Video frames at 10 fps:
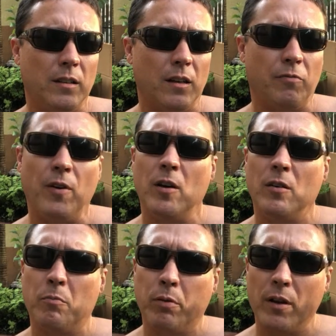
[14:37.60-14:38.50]
I
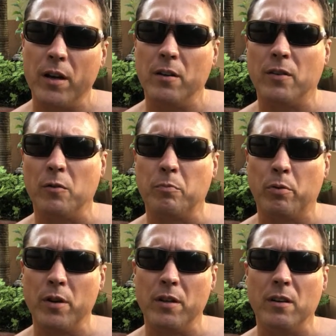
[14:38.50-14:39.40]
found a place that was
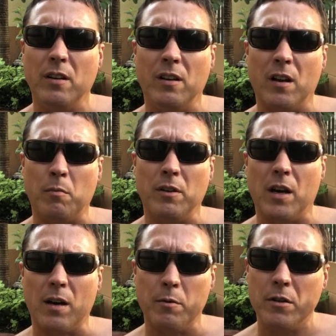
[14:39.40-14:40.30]
pretty good in Abu
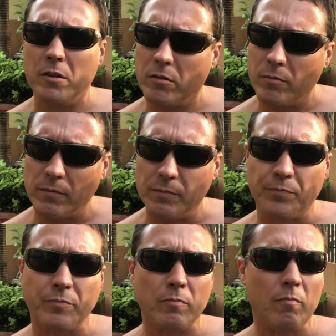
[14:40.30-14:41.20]
Dhabi.
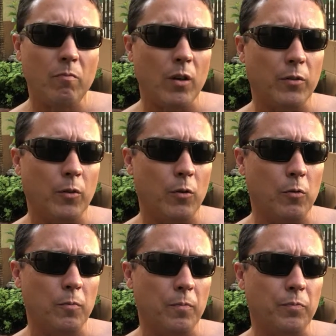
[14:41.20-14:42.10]

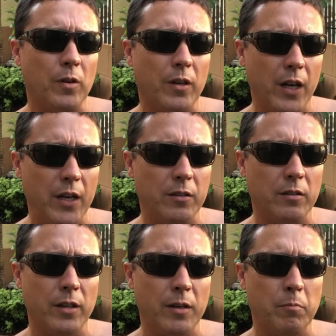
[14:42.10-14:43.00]
So
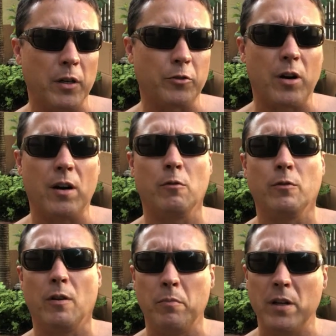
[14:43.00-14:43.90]
occasionally in my travels,
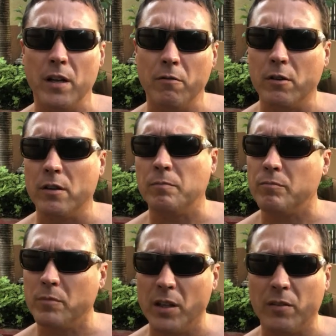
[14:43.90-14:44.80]
I've been able to
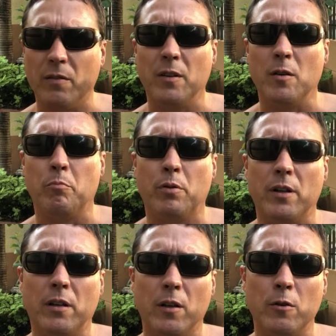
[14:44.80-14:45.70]
get, you know, pretty
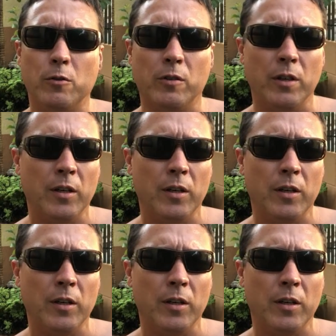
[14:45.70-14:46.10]
close.